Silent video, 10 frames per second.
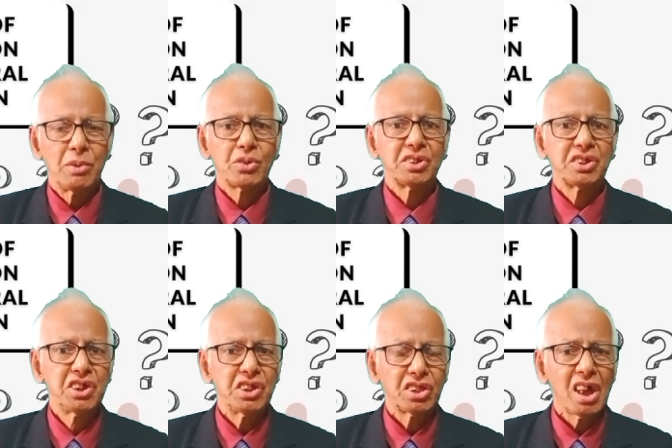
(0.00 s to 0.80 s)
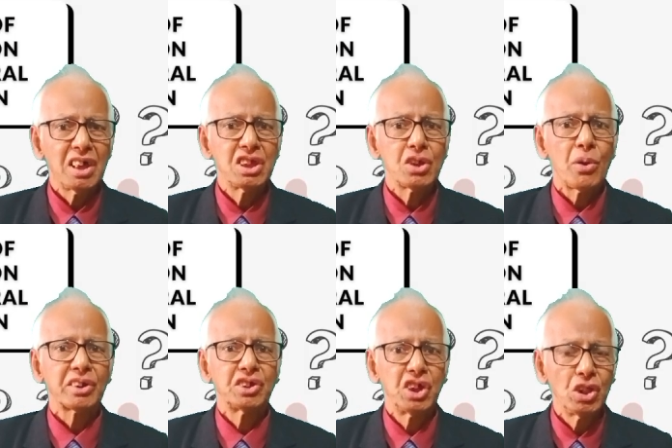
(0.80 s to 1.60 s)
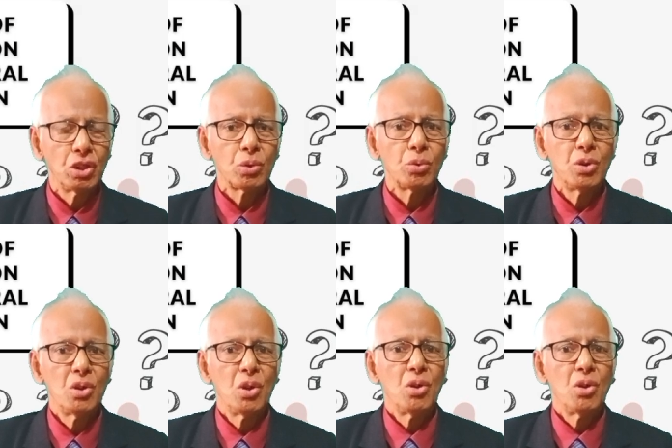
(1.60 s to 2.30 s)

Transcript: because Gita is our Hindu